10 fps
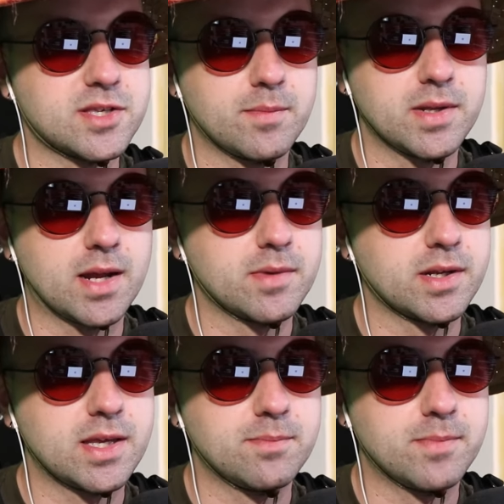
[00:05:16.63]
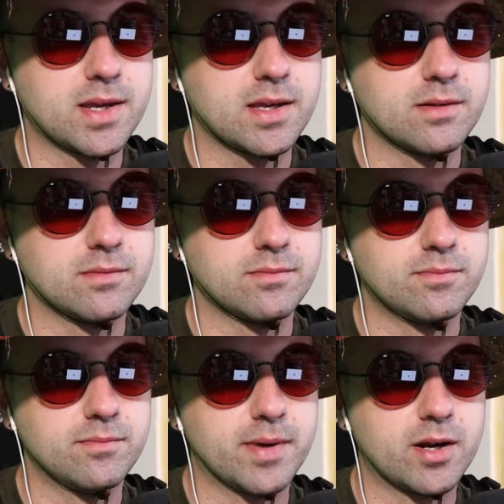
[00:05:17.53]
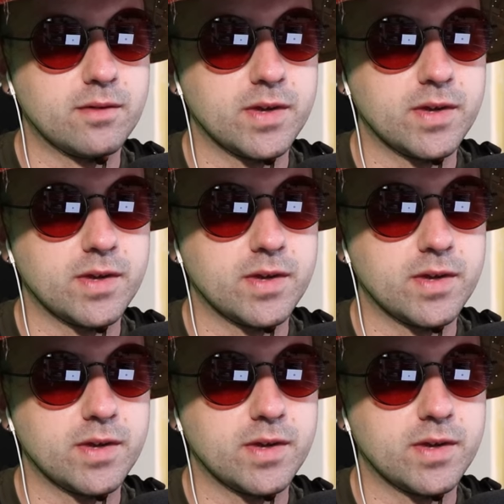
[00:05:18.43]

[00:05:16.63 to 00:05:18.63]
I mean, I'm gonna keep making better